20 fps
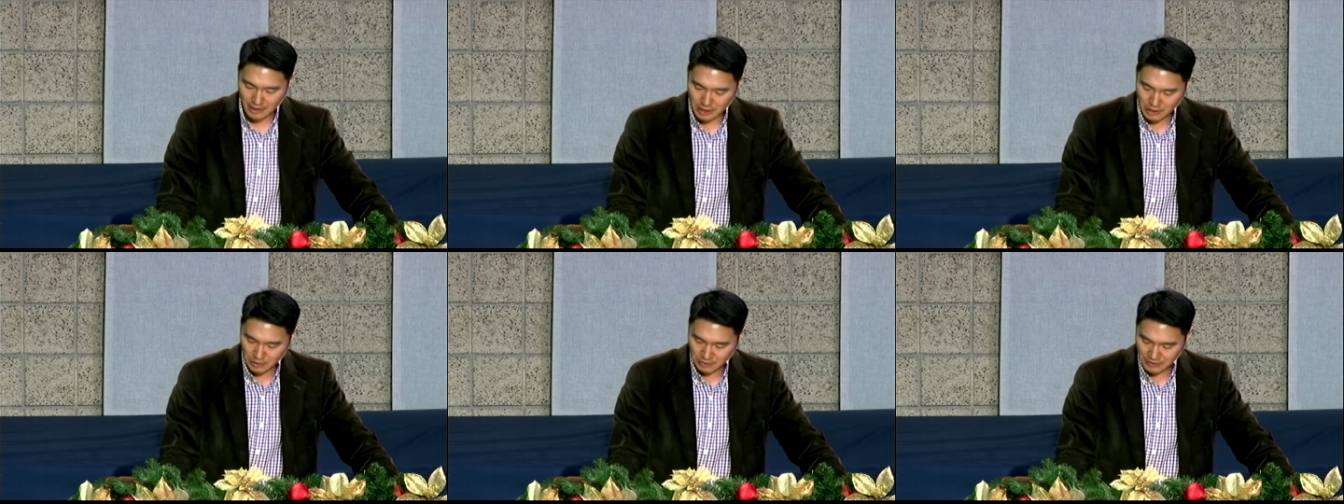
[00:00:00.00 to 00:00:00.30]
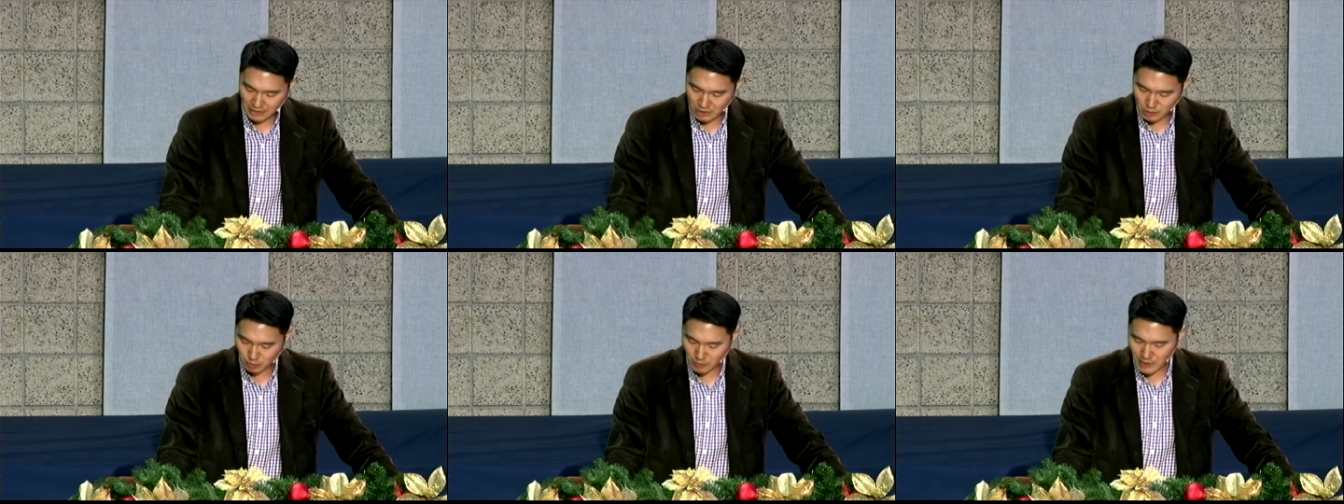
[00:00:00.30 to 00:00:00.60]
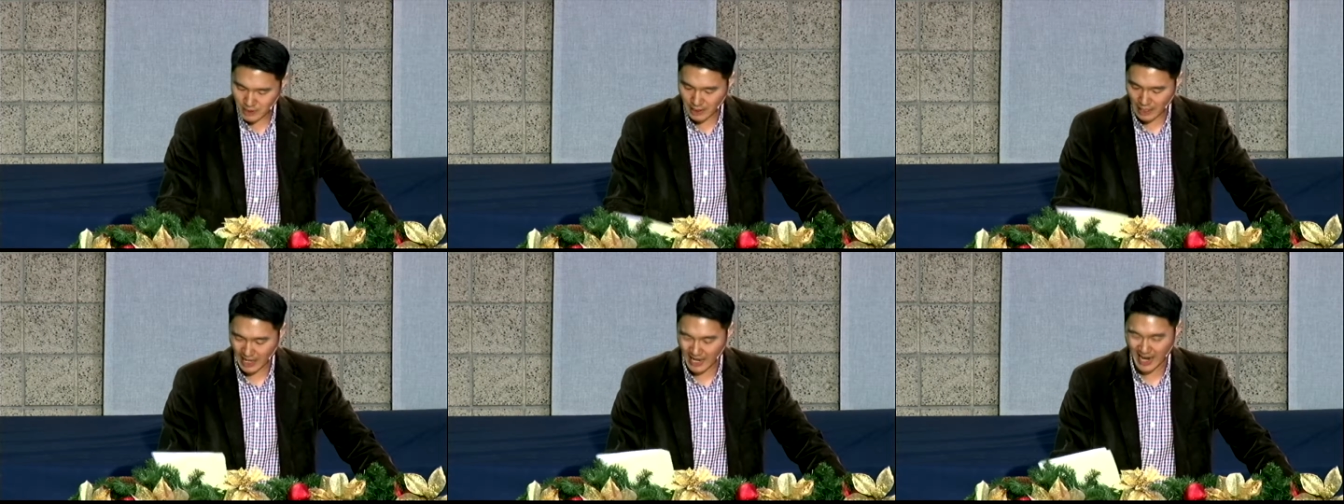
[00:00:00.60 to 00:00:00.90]
you know, this
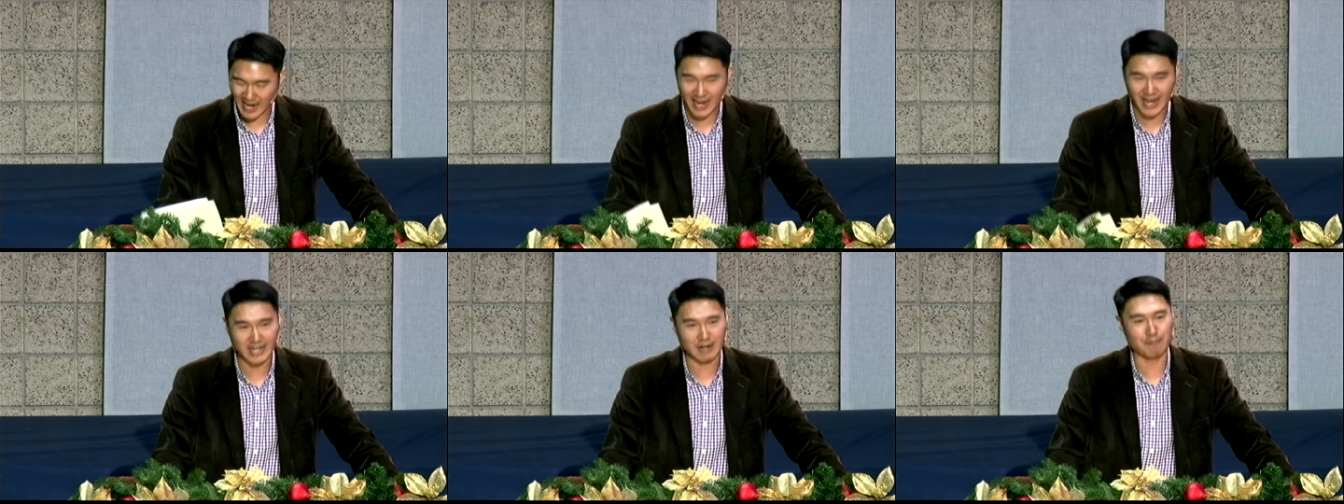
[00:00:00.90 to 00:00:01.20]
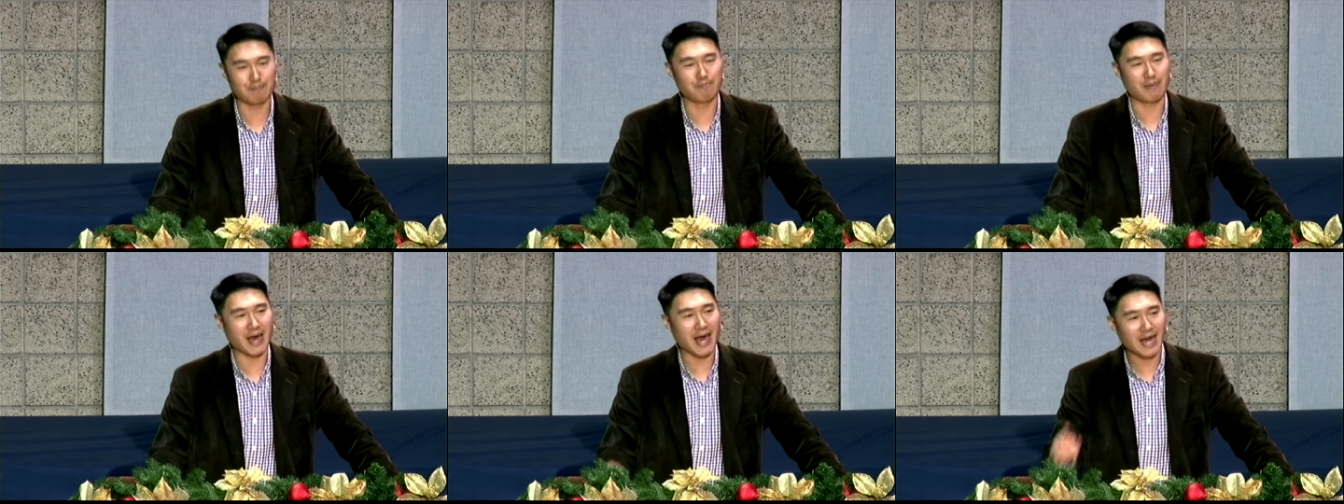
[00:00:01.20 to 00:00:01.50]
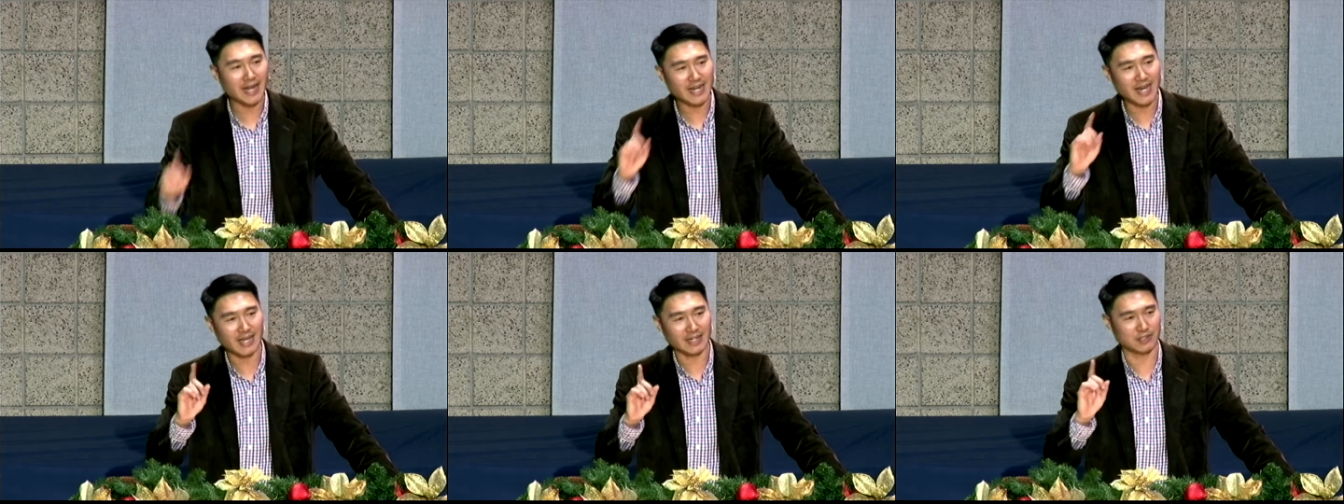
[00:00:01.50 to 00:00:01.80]
week I, I had a
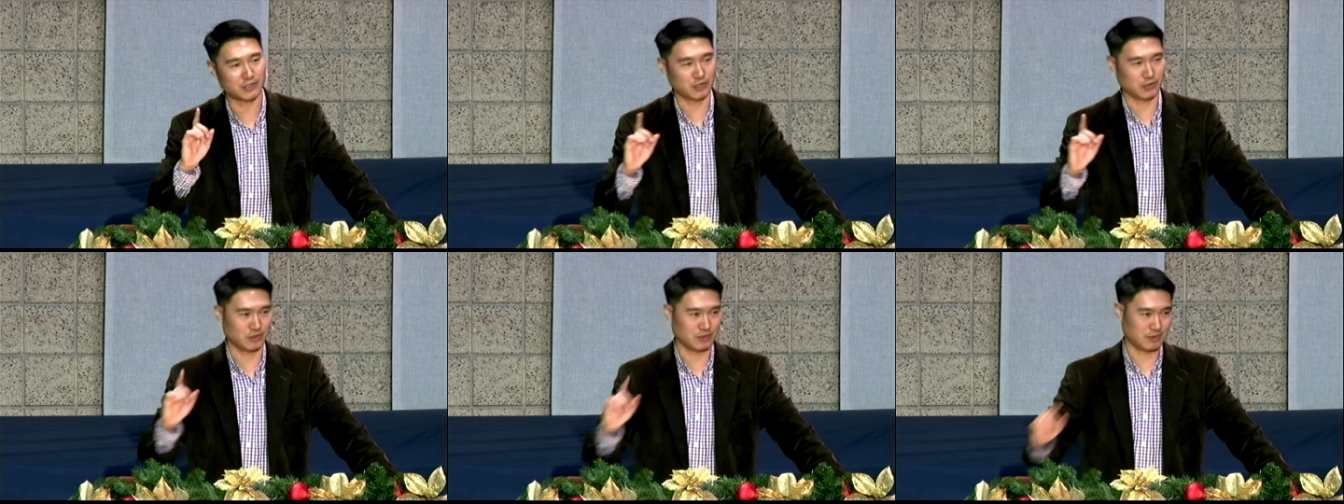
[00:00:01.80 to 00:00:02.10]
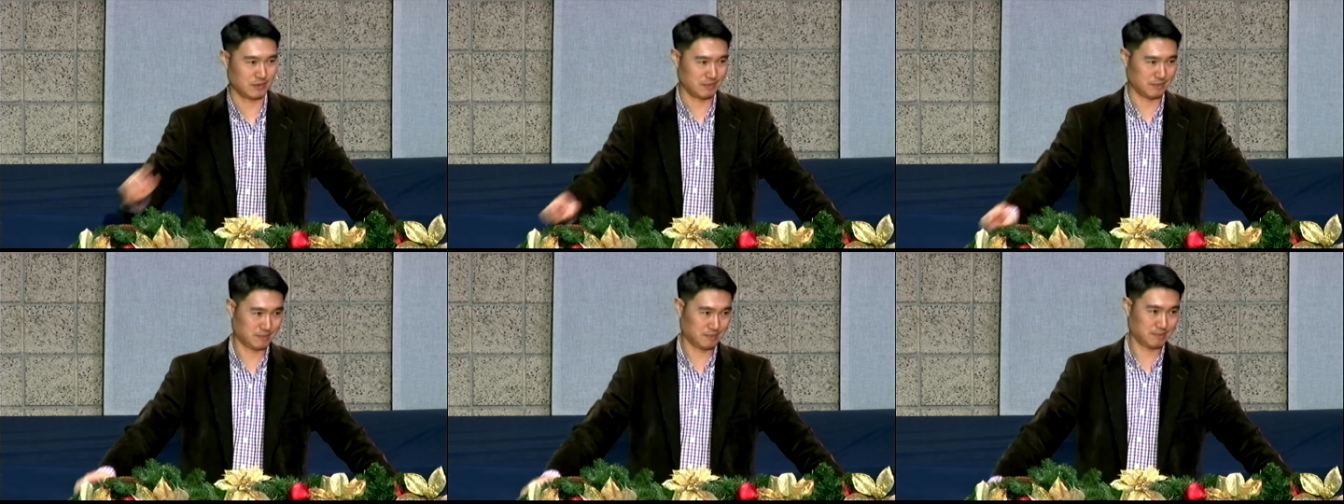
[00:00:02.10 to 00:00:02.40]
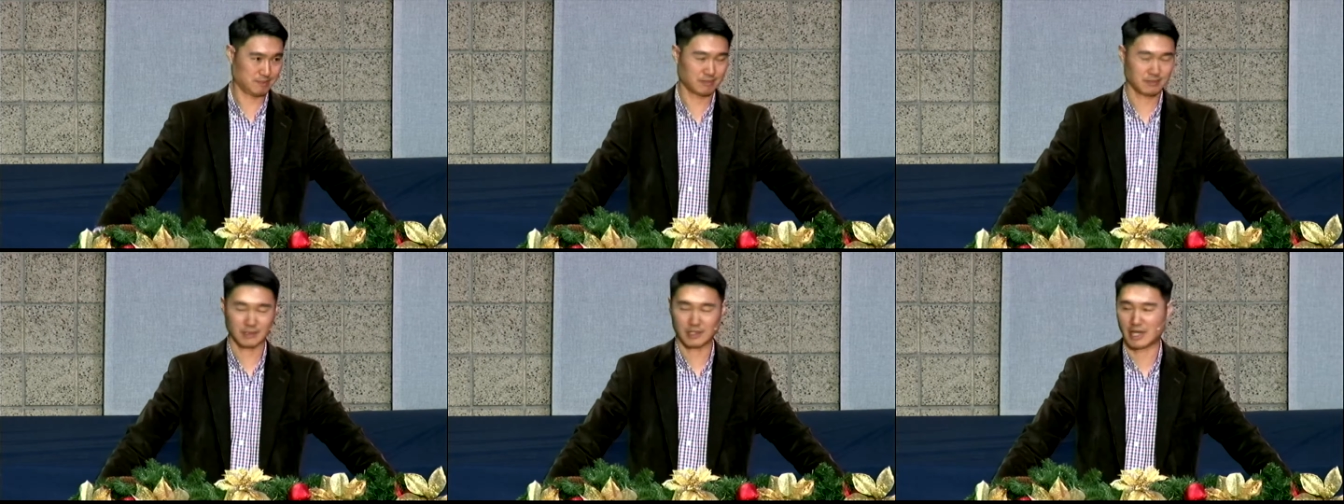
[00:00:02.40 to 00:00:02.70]
bad attitude,
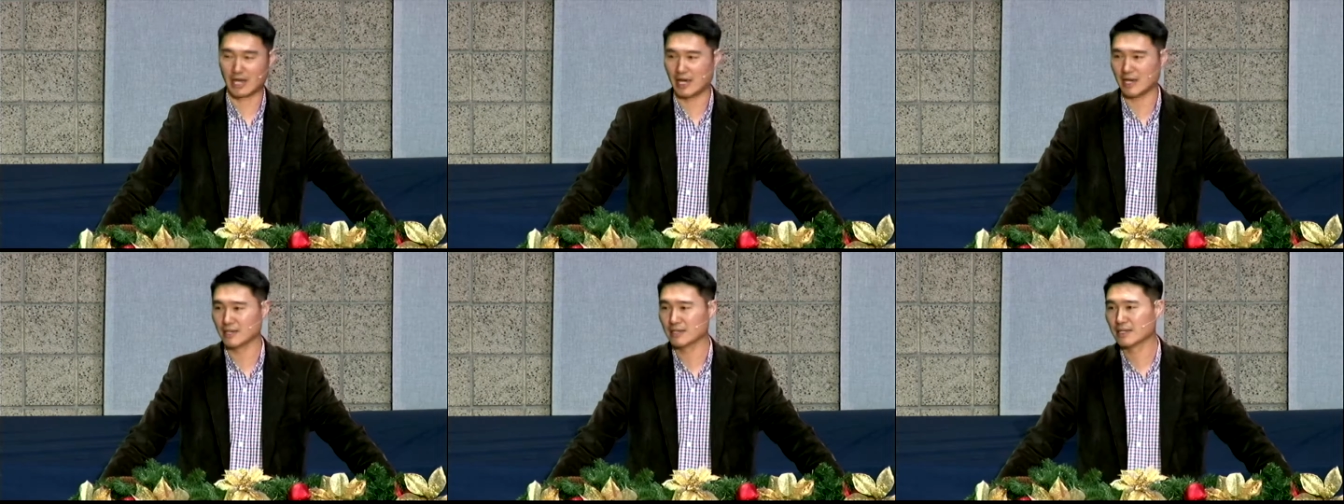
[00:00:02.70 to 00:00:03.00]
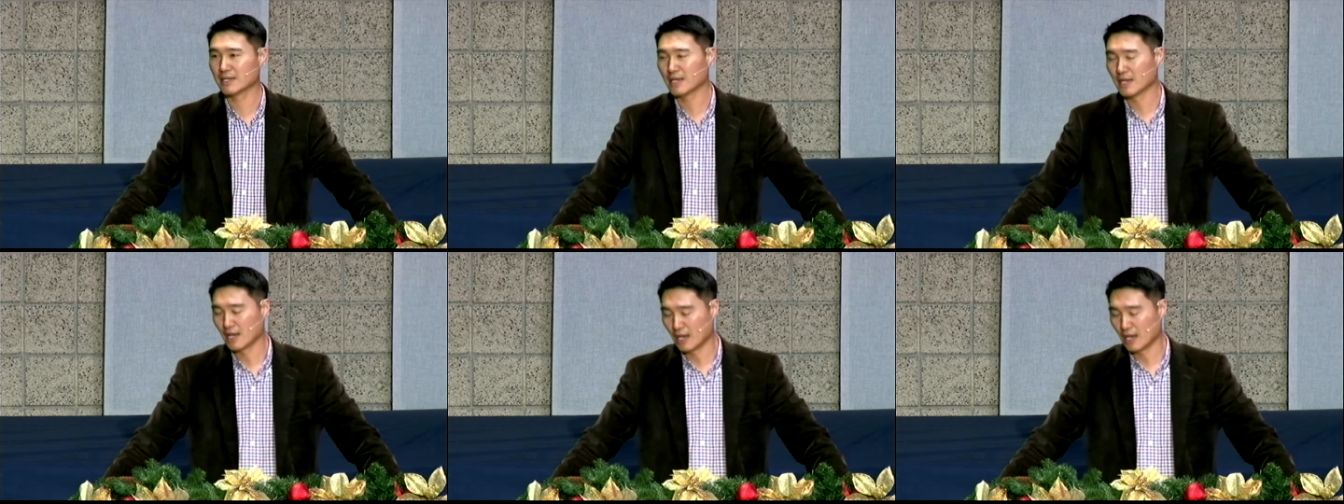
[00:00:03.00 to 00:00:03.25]
okay?